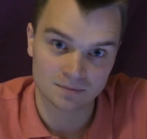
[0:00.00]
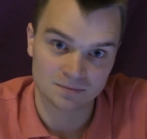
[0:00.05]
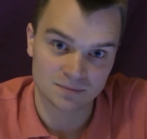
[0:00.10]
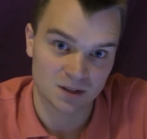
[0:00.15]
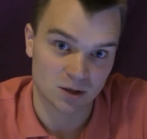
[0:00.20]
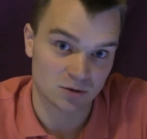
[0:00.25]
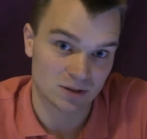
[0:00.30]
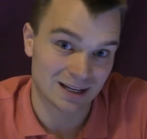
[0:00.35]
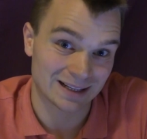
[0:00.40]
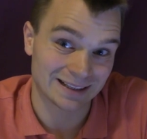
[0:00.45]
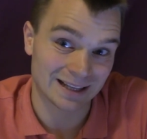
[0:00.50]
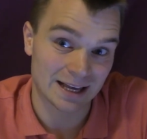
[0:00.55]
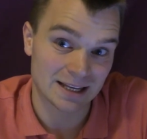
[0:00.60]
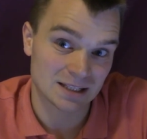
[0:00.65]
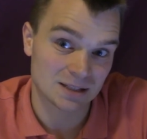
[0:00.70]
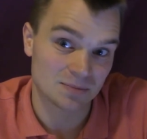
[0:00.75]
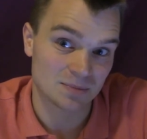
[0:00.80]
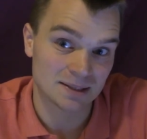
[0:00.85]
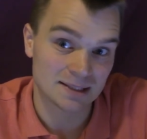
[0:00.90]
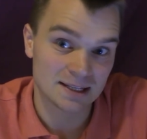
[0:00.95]
There's a less
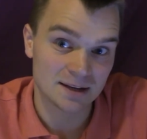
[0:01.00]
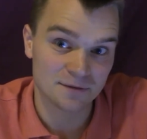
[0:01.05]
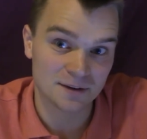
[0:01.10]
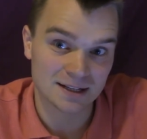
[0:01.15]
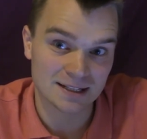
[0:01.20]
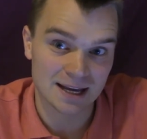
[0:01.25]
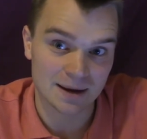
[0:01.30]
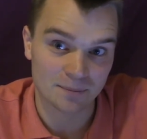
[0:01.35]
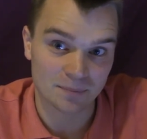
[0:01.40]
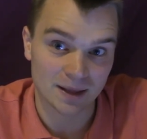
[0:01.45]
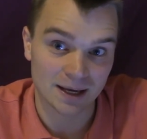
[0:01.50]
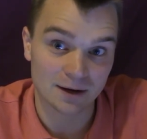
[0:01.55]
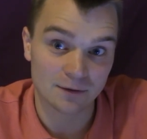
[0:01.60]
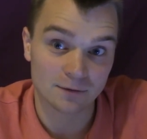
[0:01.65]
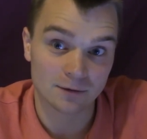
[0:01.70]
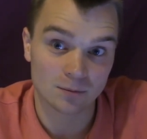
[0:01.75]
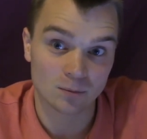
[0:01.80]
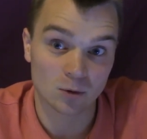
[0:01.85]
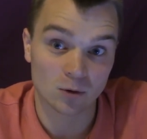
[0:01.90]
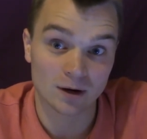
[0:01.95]
specific template
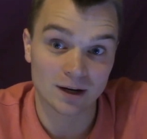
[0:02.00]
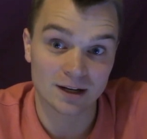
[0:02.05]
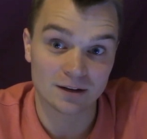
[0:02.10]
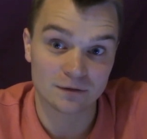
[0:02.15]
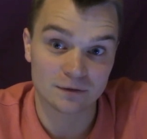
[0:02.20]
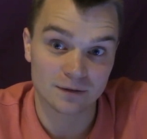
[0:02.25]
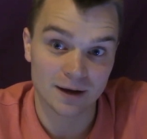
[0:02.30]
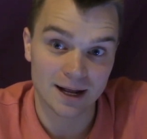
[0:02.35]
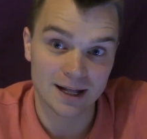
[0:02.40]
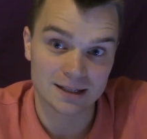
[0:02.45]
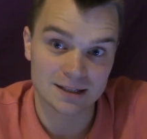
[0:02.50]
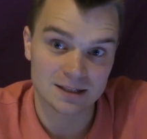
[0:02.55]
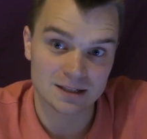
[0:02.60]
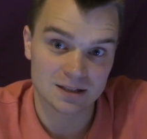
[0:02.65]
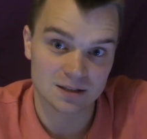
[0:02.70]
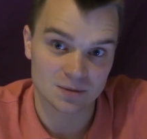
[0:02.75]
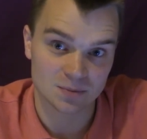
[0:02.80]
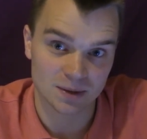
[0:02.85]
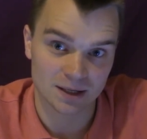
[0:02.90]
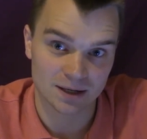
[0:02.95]
for more advanced
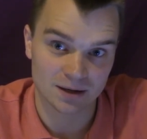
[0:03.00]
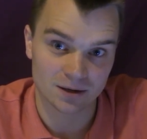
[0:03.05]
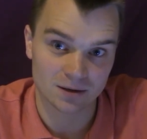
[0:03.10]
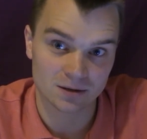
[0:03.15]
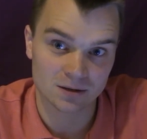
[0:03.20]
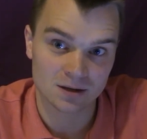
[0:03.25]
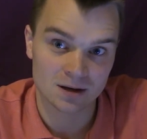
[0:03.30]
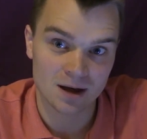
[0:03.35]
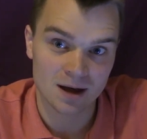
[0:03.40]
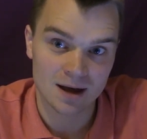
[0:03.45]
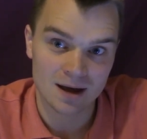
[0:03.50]
speakers.